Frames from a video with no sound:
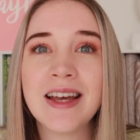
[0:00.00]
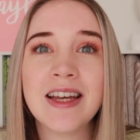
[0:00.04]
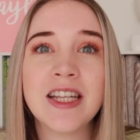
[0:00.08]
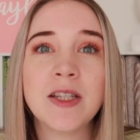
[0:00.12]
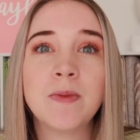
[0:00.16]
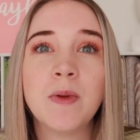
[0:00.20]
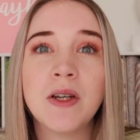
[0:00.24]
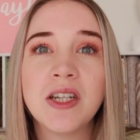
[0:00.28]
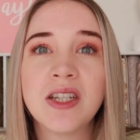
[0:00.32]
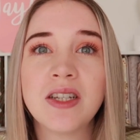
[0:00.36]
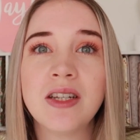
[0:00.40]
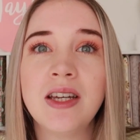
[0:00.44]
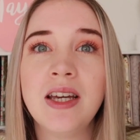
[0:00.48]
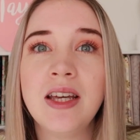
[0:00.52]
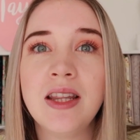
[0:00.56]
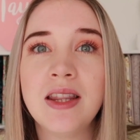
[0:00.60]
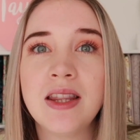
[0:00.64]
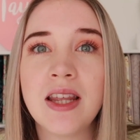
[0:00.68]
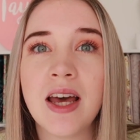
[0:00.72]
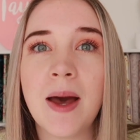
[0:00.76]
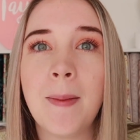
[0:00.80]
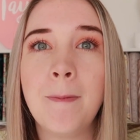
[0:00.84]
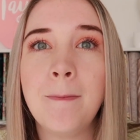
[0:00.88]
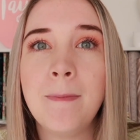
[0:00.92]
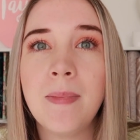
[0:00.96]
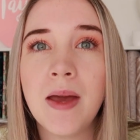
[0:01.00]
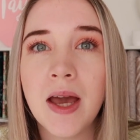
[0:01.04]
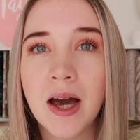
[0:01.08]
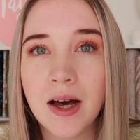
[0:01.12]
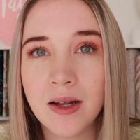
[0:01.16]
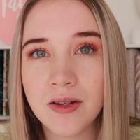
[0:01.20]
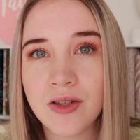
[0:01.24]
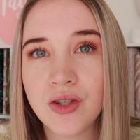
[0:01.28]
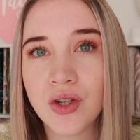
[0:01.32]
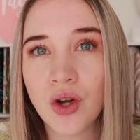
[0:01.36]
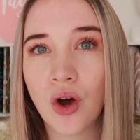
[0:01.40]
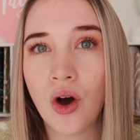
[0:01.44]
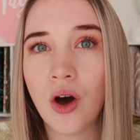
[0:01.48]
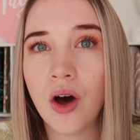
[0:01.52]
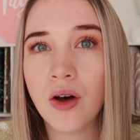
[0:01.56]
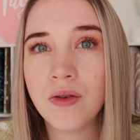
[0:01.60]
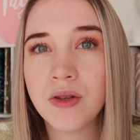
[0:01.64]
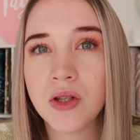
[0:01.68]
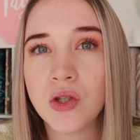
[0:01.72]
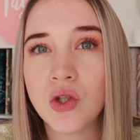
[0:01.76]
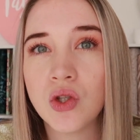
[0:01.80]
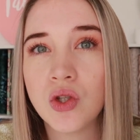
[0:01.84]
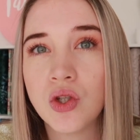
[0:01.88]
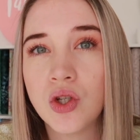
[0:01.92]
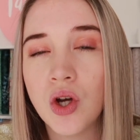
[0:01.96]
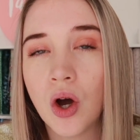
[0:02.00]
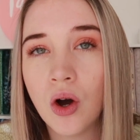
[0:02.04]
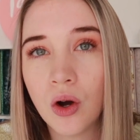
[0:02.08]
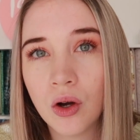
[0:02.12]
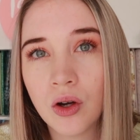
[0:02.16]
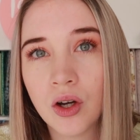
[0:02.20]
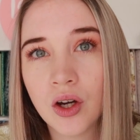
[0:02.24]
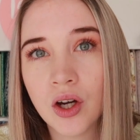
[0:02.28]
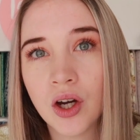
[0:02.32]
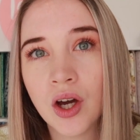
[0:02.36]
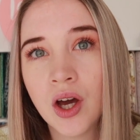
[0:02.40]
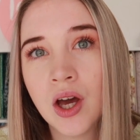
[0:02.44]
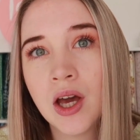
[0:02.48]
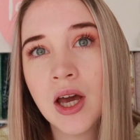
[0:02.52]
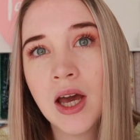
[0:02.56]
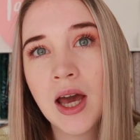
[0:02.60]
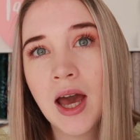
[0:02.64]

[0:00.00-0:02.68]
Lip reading: especially the amount of stock